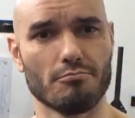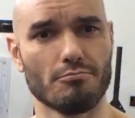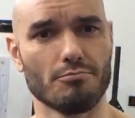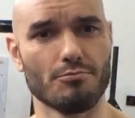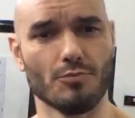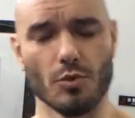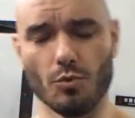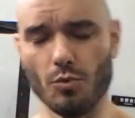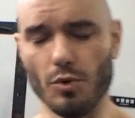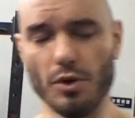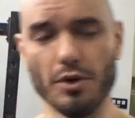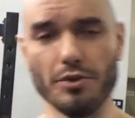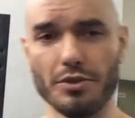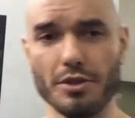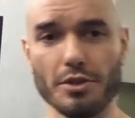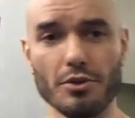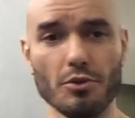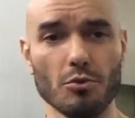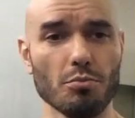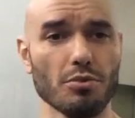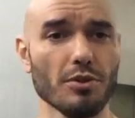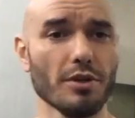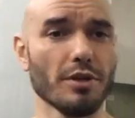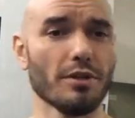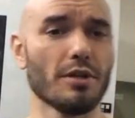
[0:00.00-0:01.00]
Well, one, they
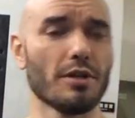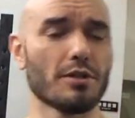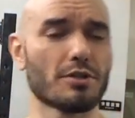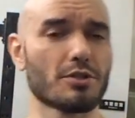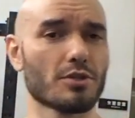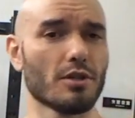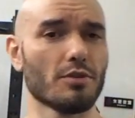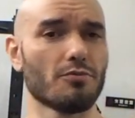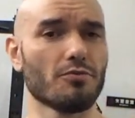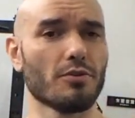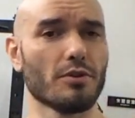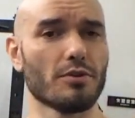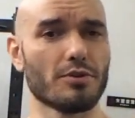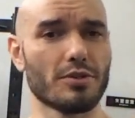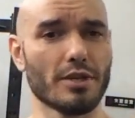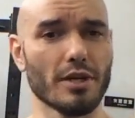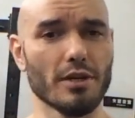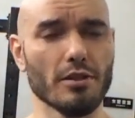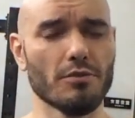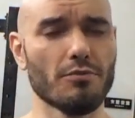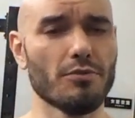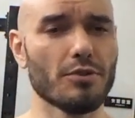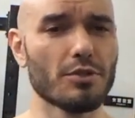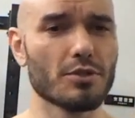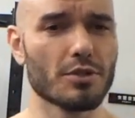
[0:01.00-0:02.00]
don't play that stuff on
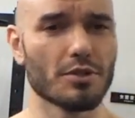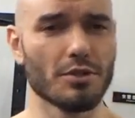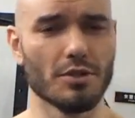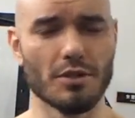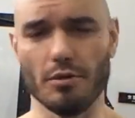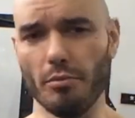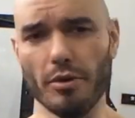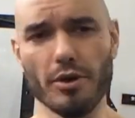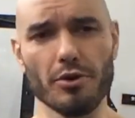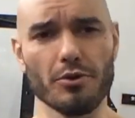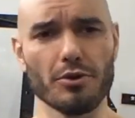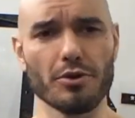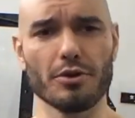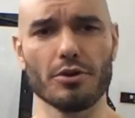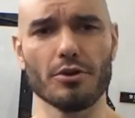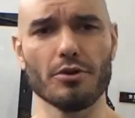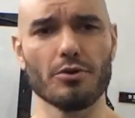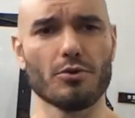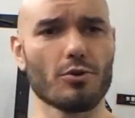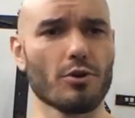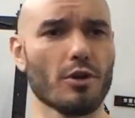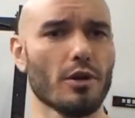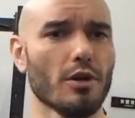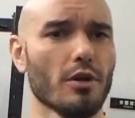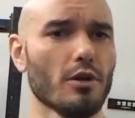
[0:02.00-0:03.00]
television in America
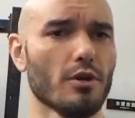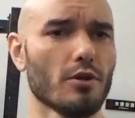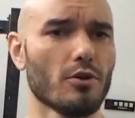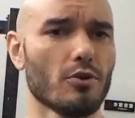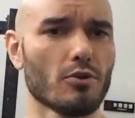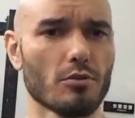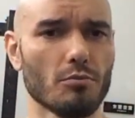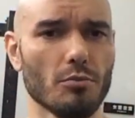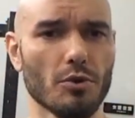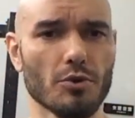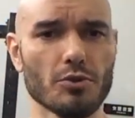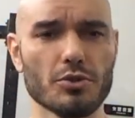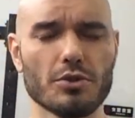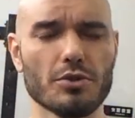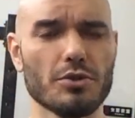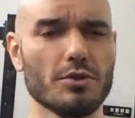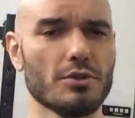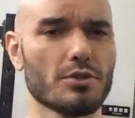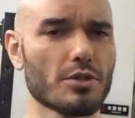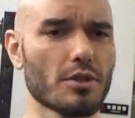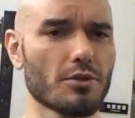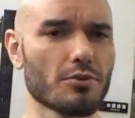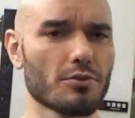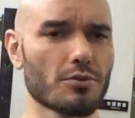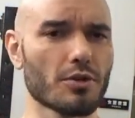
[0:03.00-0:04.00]
or most of
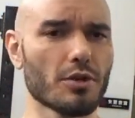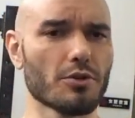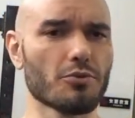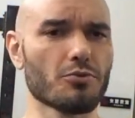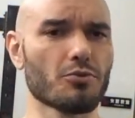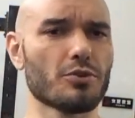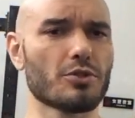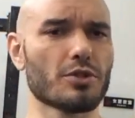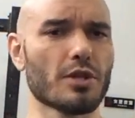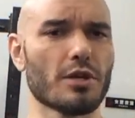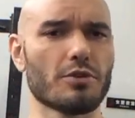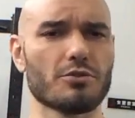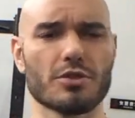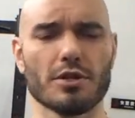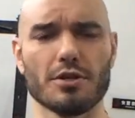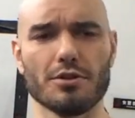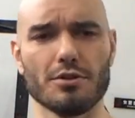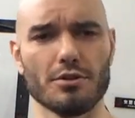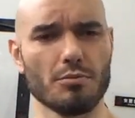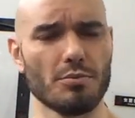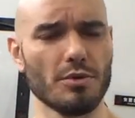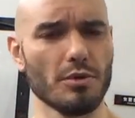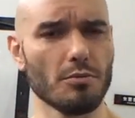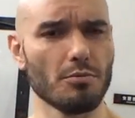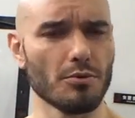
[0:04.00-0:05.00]
these other countries outside of
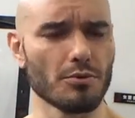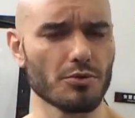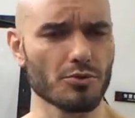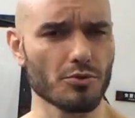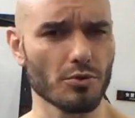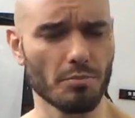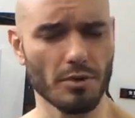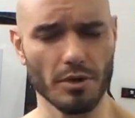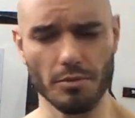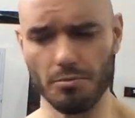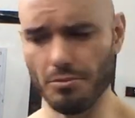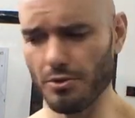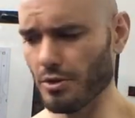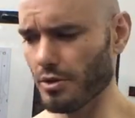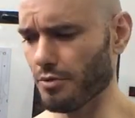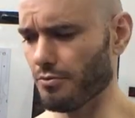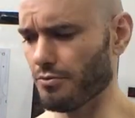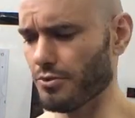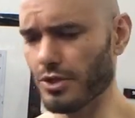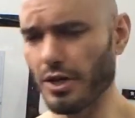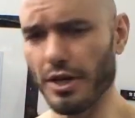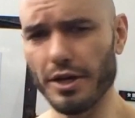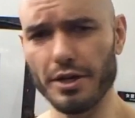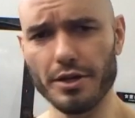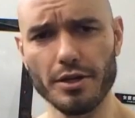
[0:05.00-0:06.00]
the People's Republic of
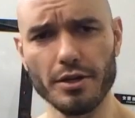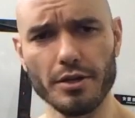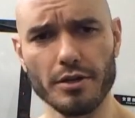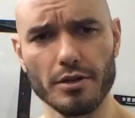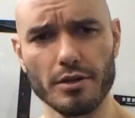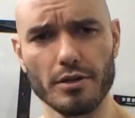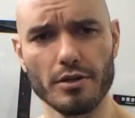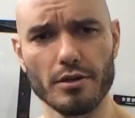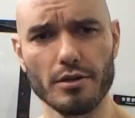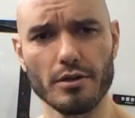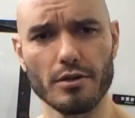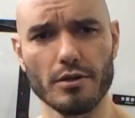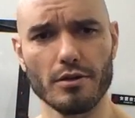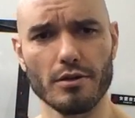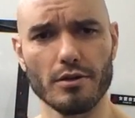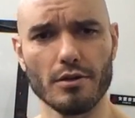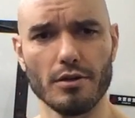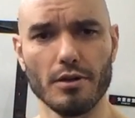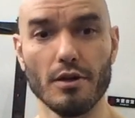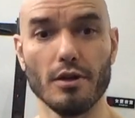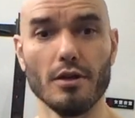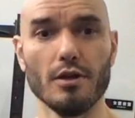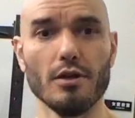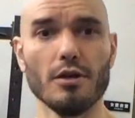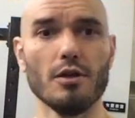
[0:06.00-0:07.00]
China.
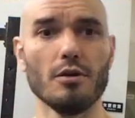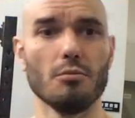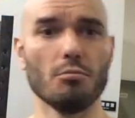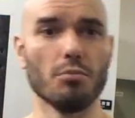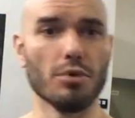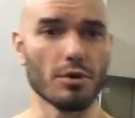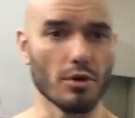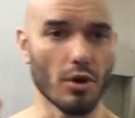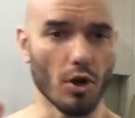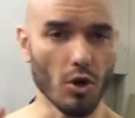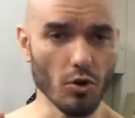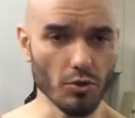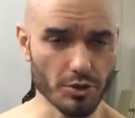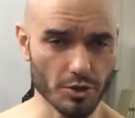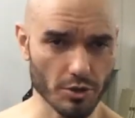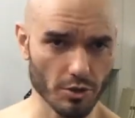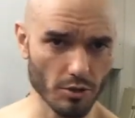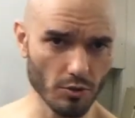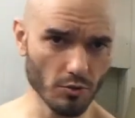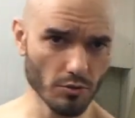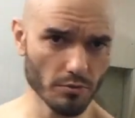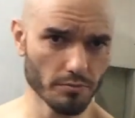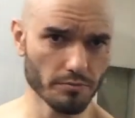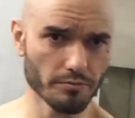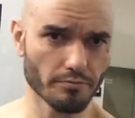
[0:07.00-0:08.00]
But
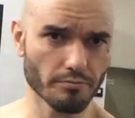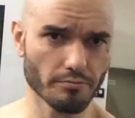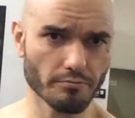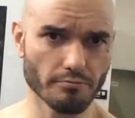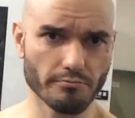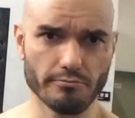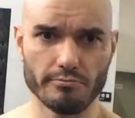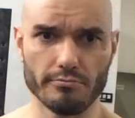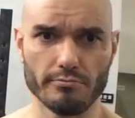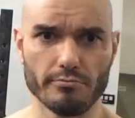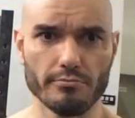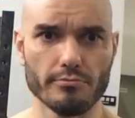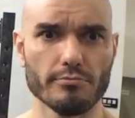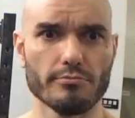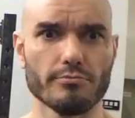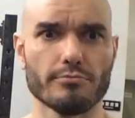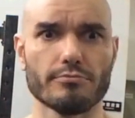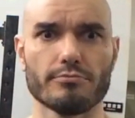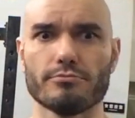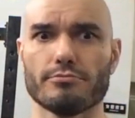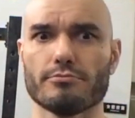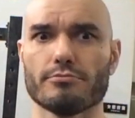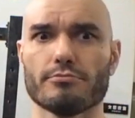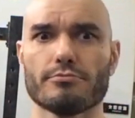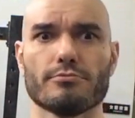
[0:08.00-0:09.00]
also,
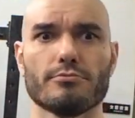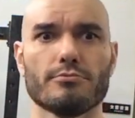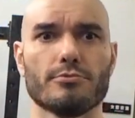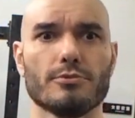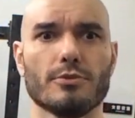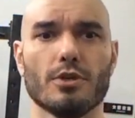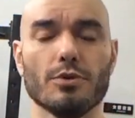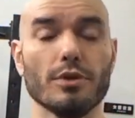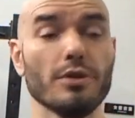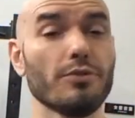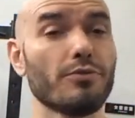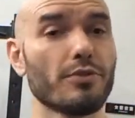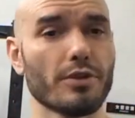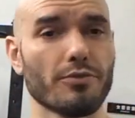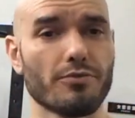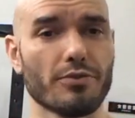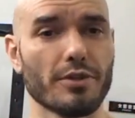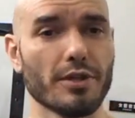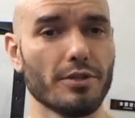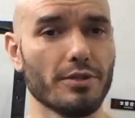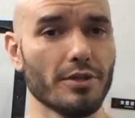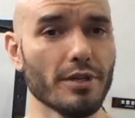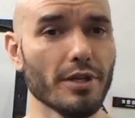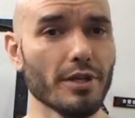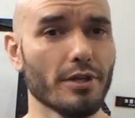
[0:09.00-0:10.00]
even if
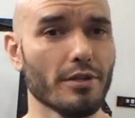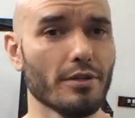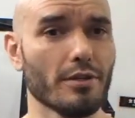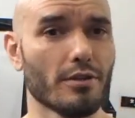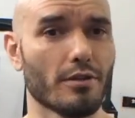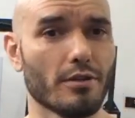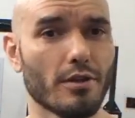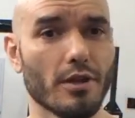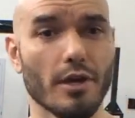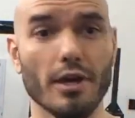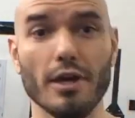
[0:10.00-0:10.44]
they did,